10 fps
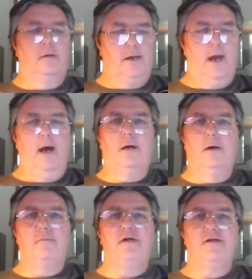Yeah,
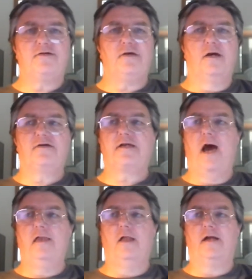I mean, it's, it's
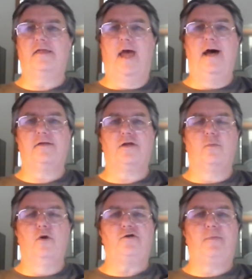kind of like that. The
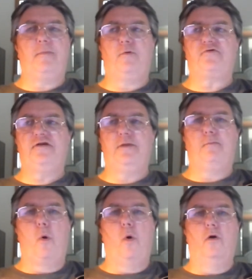rich people see the
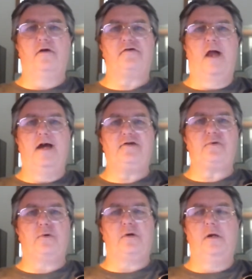poor as an
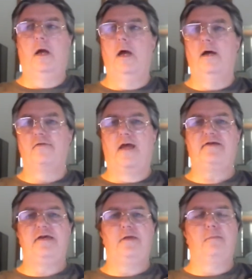eyesore. They
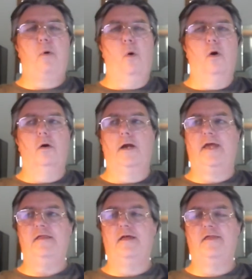see the poor,
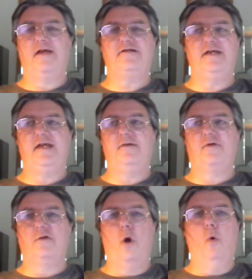and they see
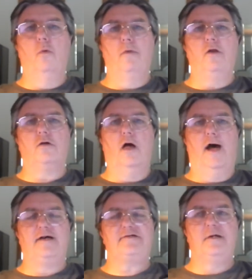the lower middle
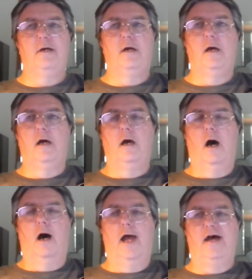class
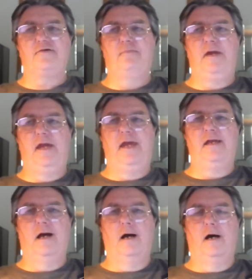uh, as
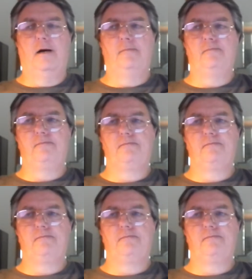being, um,